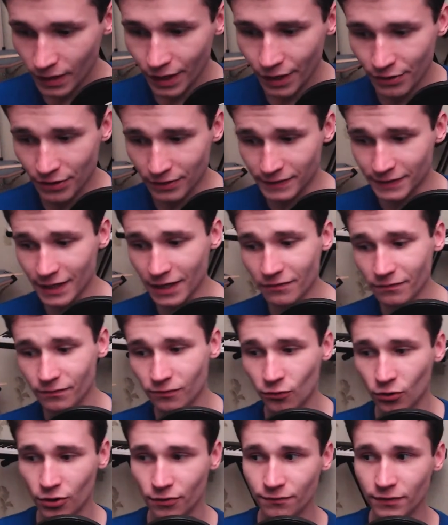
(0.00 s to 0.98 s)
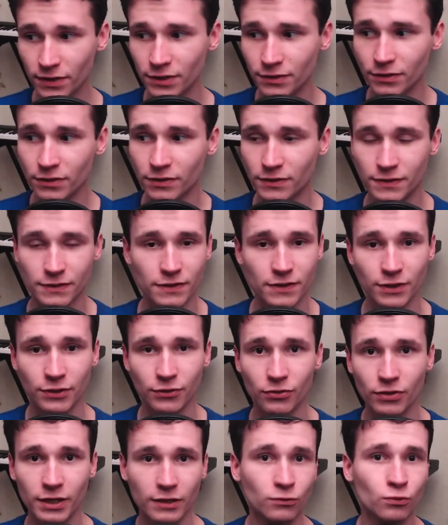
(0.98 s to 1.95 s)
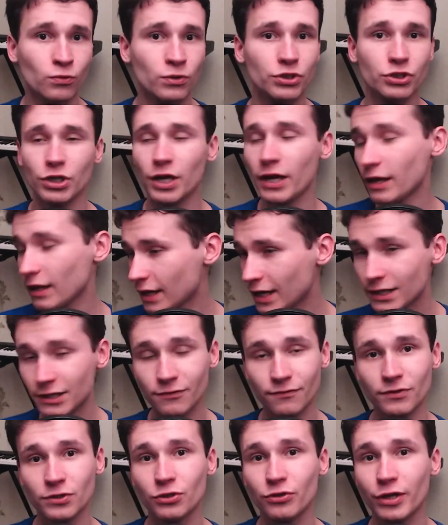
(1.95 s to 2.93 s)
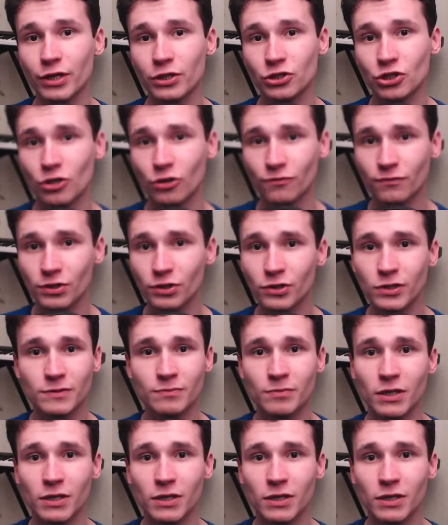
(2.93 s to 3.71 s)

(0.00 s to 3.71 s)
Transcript: the same for videos. You can watch a lot of educational videos,